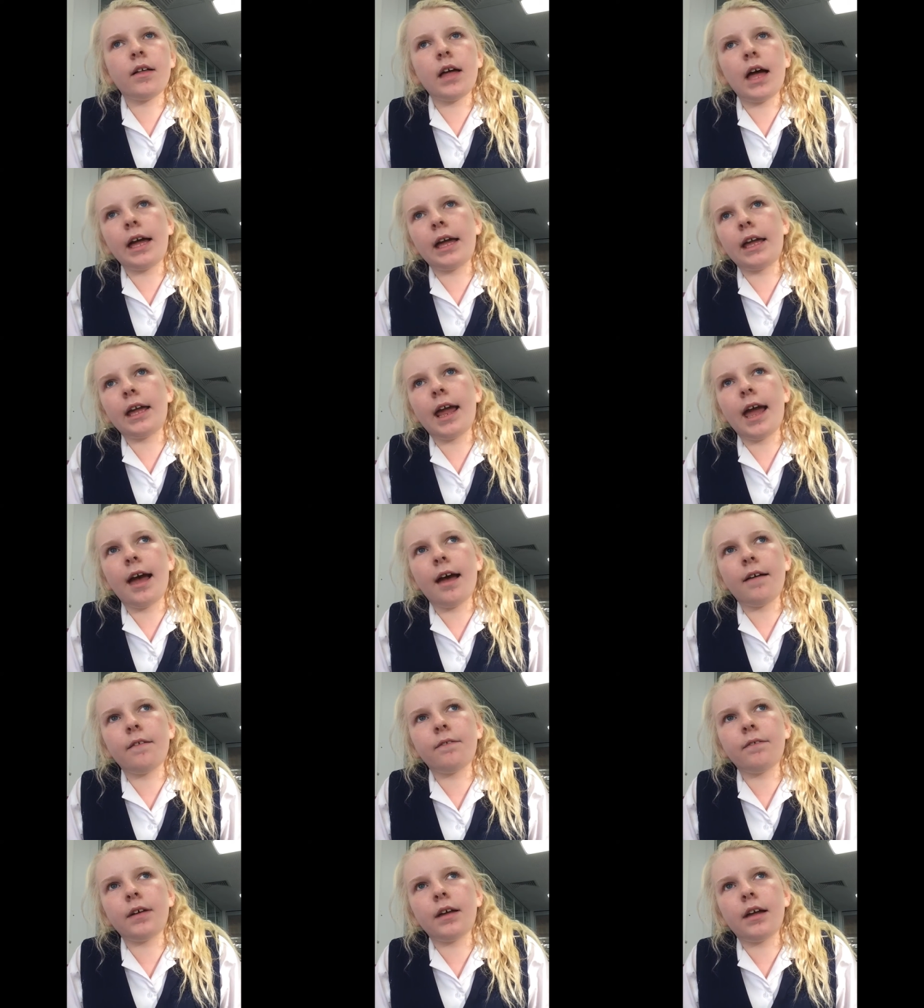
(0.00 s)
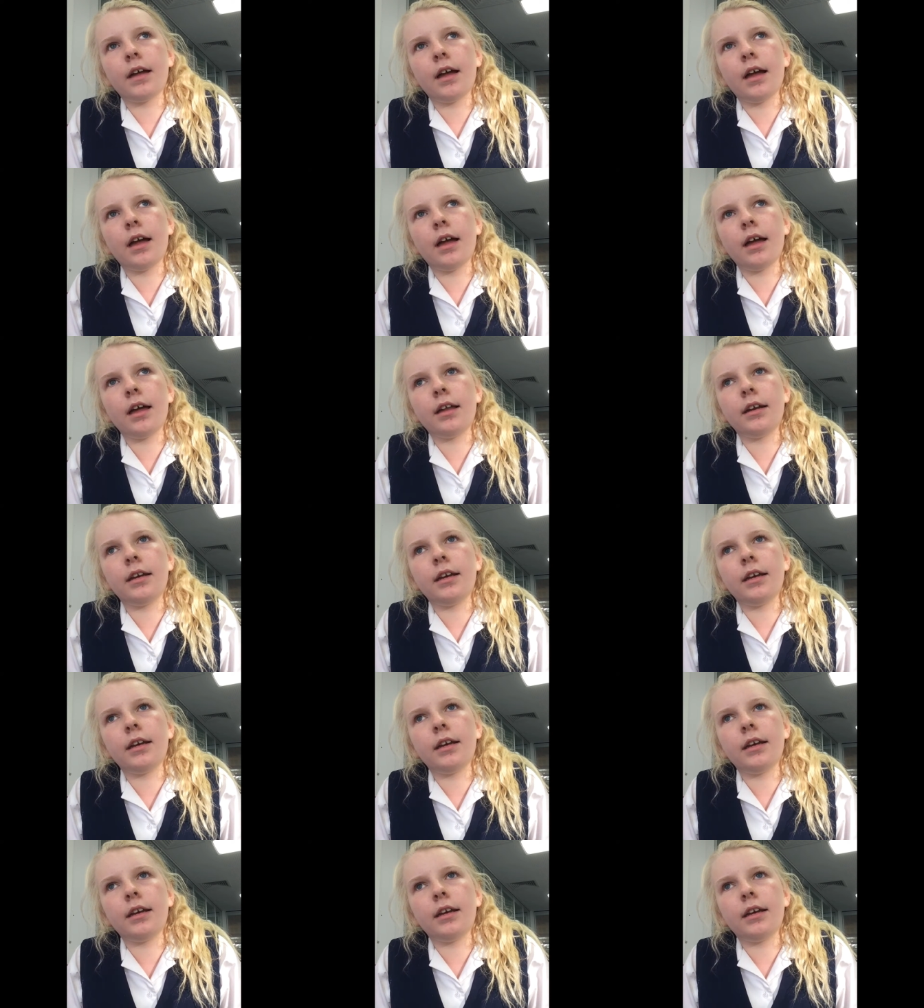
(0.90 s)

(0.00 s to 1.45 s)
I have a